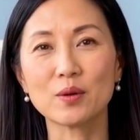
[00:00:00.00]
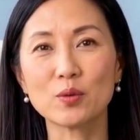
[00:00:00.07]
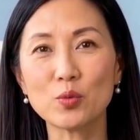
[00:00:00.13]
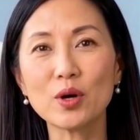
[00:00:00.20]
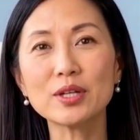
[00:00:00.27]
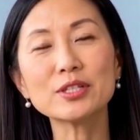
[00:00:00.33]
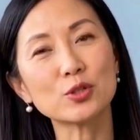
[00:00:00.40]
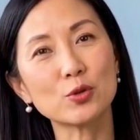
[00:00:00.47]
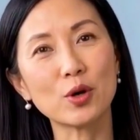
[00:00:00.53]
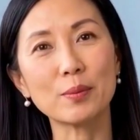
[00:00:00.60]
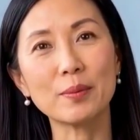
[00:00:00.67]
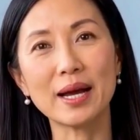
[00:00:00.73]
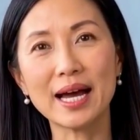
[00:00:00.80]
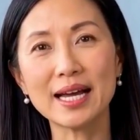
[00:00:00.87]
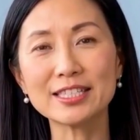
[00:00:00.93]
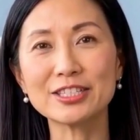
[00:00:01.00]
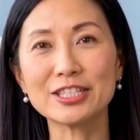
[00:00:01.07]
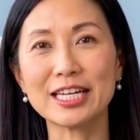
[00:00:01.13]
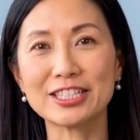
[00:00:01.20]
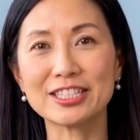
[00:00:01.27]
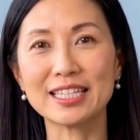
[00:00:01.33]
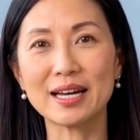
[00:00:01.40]
Once you are past
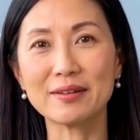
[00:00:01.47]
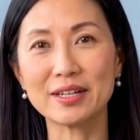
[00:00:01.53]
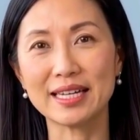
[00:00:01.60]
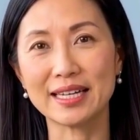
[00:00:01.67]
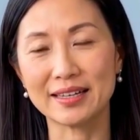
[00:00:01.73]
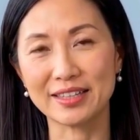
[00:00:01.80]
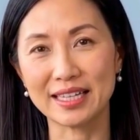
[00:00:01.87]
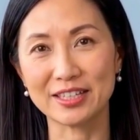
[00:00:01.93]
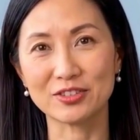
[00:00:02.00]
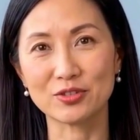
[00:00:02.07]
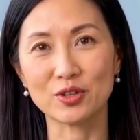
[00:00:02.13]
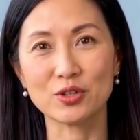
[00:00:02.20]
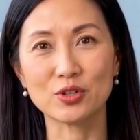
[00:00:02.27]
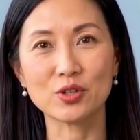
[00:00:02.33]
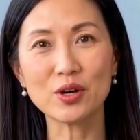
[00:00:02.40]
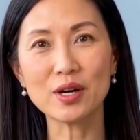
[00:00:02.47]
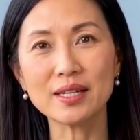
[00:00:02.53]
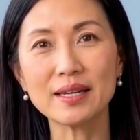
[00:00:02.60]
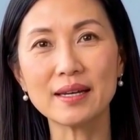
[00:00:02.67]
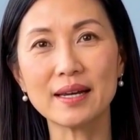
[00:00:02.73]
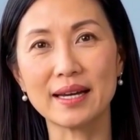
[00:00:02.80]
day 7 and things look good,